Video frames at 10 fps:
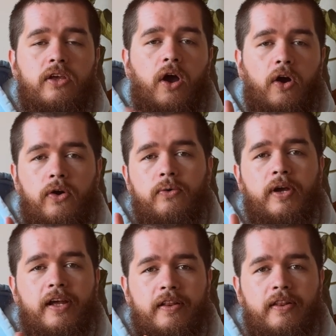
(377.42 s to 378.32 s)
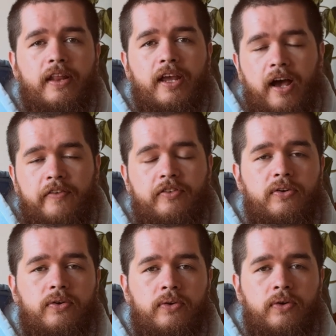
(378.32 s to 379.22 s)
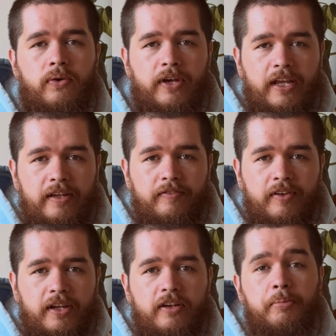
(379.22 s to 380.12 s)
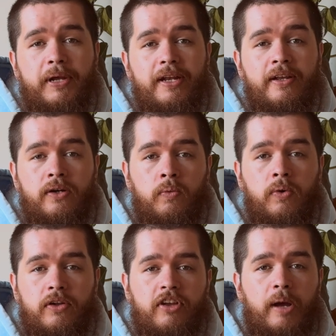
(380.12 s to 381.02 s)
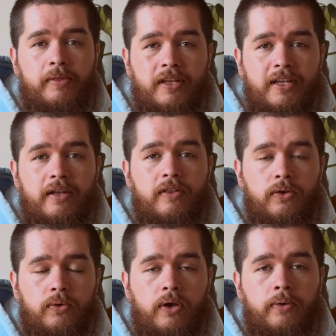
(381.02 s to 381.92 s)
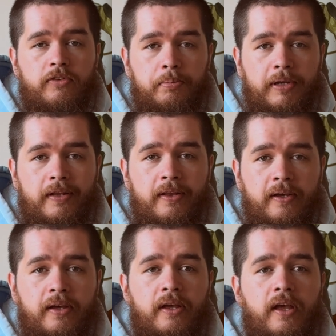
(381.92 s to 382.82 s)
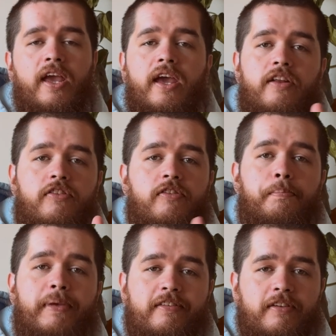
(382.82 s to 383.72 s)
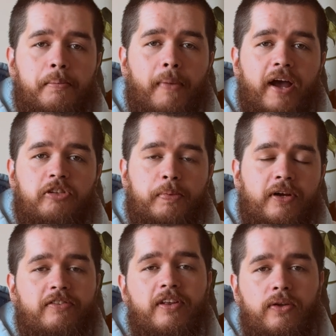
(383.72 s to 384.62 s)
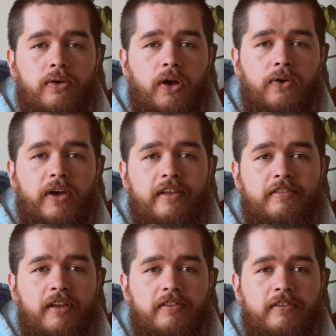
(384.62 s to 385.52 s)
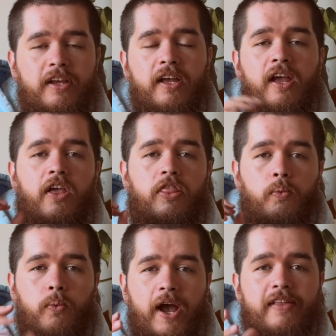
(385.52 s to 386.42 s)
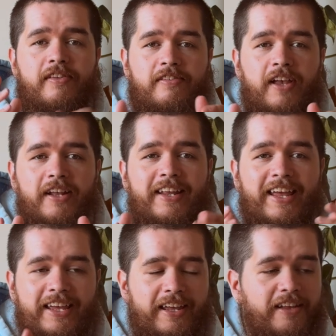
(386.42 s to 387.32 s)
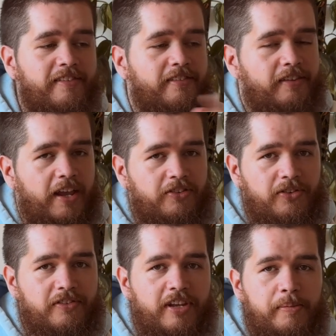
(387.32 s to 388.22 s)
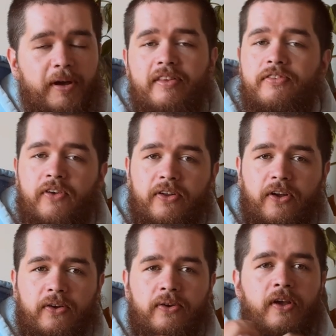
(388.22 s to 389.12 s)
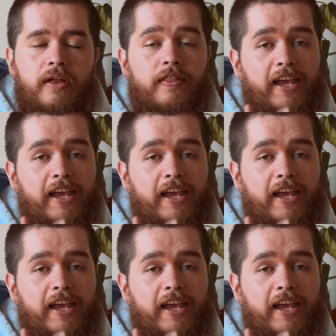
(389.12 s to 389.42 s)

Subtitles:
go in the afternoon or evening, depending on what time of the year that you're going to be there. It is best in my experience that you go at sunset. The way the sun hits, as you can see by this photo, the